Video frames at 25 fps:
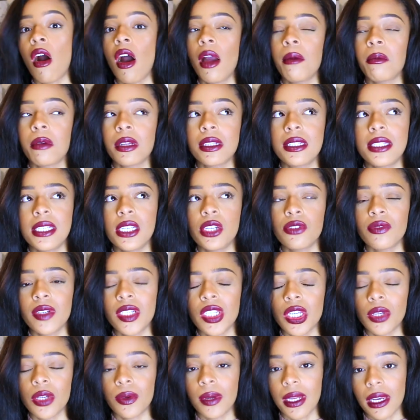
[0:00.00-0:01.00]
I'm
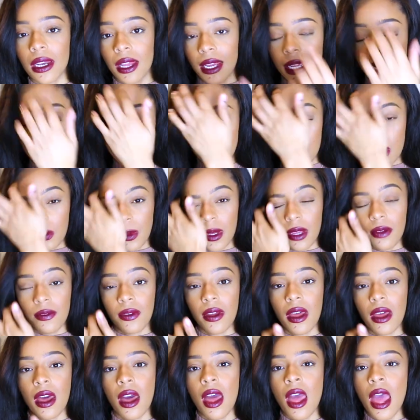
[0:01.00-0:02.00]
considering doing like a little bit of
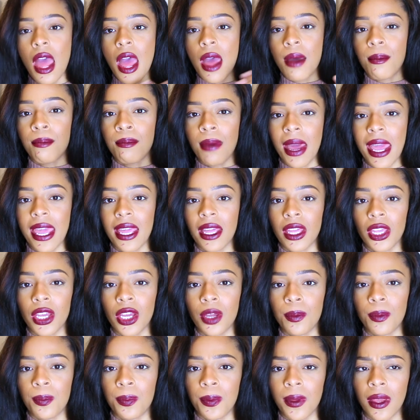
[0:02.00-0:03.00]
a
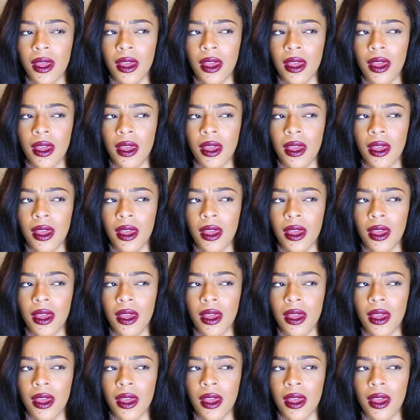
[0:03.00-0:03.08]
makeup,